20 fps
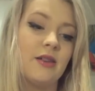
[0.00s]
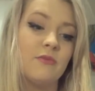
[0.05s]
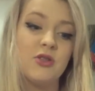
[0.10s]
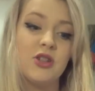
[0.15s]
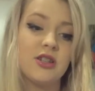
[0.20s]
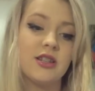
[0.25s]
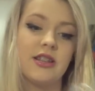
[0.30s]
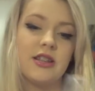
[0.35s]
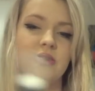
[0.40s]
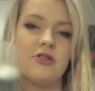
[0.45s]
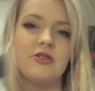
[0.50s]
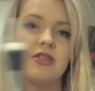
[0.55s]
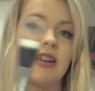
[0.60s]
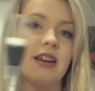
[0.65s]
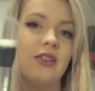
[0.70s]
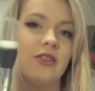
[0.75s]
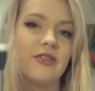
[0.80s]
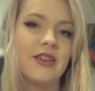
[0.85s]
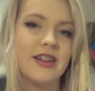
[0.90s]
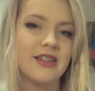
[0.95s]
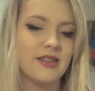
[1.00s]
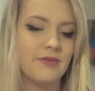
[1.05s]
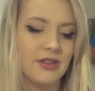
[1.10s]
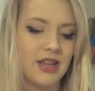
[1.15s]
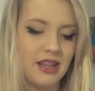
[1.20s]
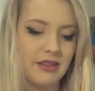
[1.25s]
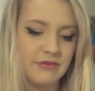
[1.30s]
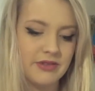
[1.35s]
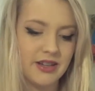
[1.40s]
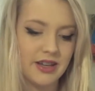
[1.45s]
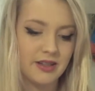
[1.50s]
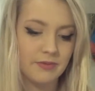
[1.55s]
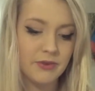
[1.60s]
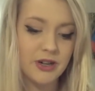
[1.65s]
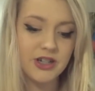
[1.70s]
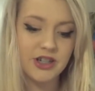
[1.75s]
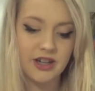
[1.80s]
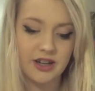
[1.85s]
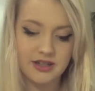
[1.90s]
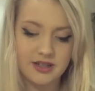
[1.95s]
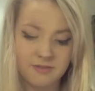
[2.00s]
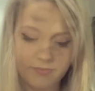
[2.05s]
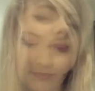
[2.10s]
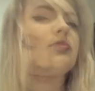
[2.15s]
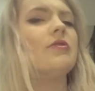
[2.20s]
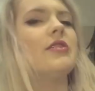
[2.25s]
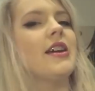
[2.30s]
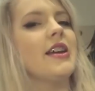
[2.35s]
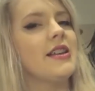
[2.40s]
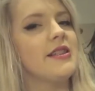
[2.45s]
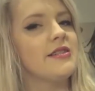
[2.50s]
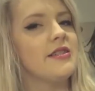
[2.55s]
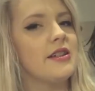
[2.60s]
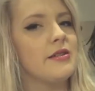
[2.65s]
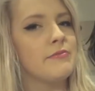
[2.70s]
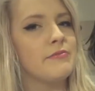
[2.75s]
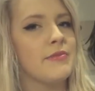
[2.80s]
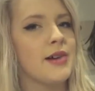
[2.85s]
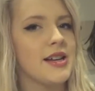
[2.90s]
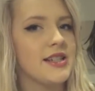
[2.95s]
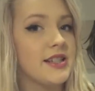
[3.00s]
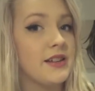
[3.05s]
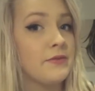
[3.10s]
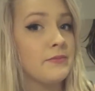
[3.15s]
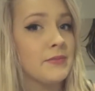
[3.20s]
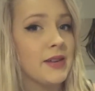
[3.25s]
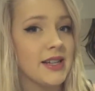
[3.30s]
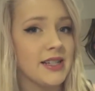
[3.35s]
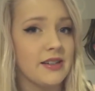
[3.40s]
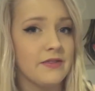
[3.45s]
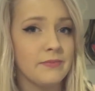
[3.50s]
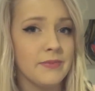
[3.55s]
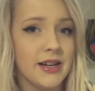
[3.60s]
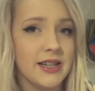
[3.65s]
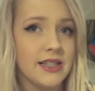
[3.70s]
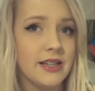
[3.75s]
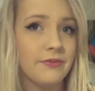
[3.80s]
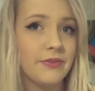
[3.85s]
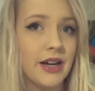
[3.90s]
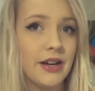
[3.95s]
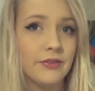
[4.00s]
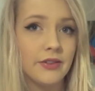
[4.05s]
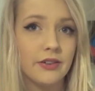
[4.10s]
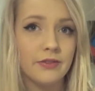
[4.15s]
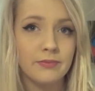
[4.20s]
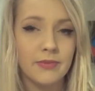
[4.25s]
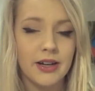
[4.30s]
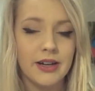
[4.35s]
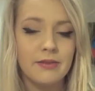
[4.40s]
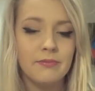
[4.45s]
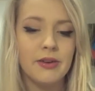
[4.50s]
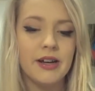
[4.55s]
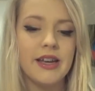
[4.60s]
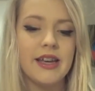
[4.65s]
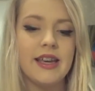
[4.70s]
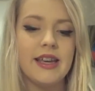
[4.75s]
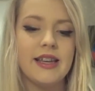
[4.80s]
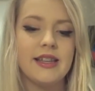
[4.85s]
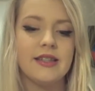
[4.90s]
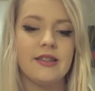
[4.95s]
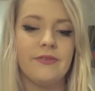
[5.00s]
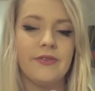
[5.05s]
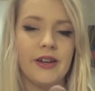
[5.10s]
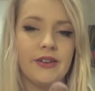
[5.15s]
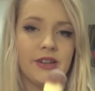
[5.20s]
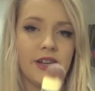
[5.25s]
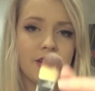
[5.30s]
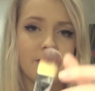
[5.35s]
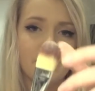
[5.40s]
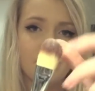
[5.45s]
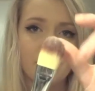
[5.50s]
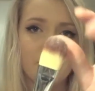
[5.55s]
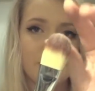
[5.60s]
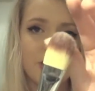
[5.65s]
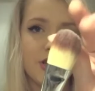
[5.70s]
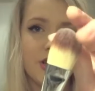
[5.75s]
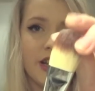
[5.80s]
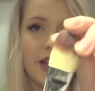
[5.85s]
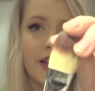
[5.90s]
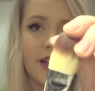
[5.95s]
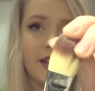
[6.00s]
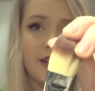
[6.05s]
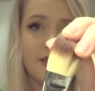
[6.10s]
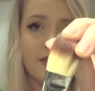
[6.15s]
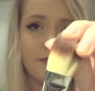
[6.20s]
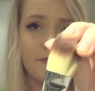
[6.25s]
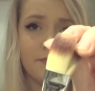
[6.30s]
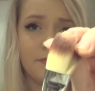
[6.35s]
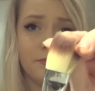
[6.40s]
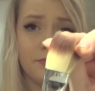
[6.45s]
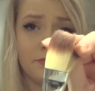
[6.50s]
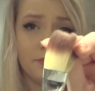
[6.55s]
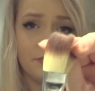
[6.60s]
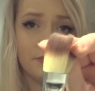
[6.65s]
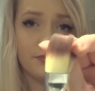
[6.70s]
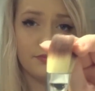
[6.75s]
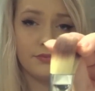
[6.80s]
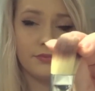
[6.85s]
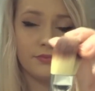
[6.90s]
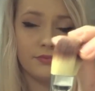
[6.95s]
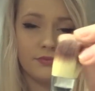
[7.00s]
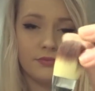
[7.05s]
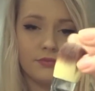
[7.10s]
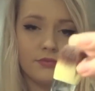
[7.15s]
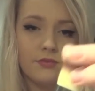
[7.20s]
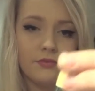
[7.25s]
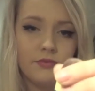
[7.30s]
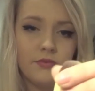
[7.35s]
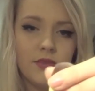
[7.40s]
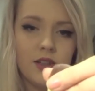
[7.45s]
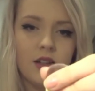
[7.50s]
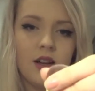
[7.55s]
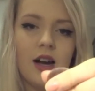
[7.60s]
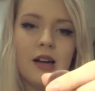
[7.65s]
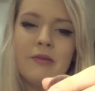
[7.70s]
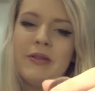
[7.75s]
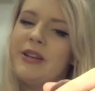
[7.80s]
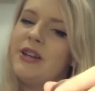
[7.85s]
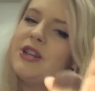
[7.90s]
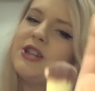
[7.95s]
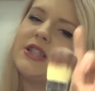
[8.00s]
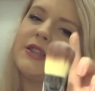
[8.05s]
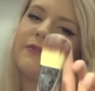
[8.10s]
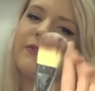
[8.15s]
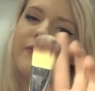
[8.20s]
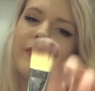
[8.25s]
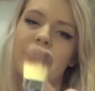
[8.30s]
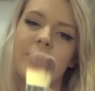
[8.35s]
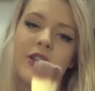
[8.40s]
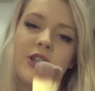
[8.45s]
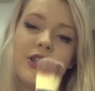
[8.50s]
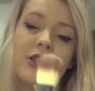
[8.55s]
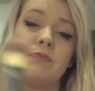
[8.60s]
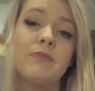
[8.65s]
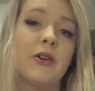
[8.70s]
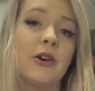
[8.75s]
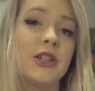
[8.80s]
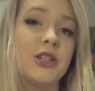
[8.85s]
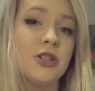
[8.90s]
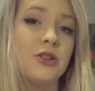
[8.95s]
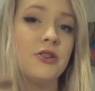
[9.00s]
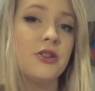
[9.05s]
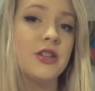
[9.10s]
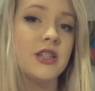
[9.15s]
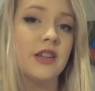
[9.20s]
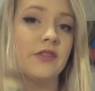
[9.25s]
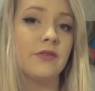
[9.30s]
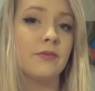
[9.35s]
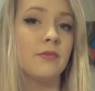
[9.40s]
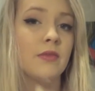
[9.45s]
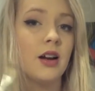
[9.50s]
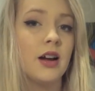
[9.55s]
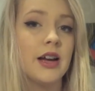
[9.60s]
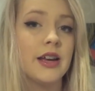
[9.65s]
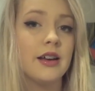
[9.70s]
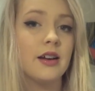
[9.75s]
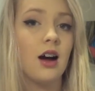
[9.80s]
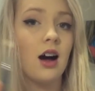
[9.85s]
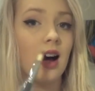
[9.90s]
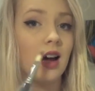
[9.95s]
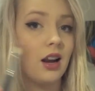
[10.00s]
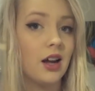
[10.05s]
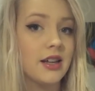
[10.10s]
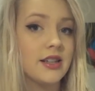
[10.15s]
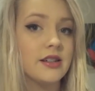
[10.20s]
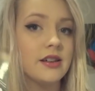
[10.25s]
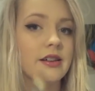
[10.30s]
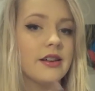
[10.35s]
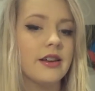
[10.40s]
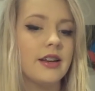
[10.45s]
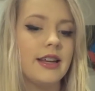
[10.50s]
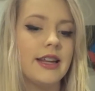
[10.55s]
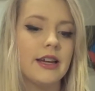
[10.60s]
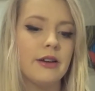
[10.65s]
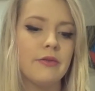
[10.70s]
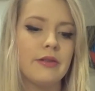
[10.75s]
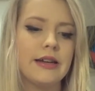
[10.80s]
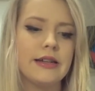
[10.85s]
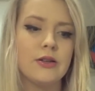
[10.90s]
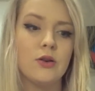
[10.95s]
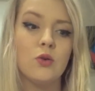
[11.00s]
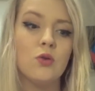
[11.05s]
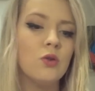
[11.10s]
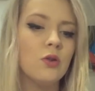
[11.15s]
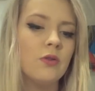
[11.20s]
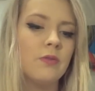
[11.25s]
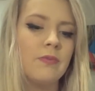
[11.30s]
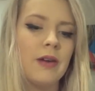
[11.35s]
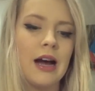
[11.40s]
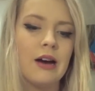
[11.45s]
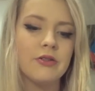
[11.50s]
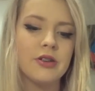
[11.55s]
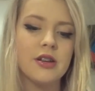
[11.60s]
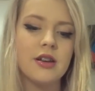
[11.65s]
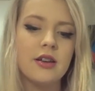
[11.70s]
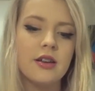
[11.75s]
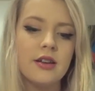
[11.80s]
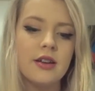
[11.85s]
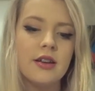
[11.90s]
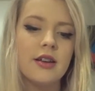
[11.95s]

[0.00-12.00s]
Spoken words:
Just because they do stay a lot nicer if you keep them inside the brush guard. Next one isn't a massive favourite of mine, but it is the foundation brush. And I might use it for foundation, but I do use it for my highlighter, liquid or powder.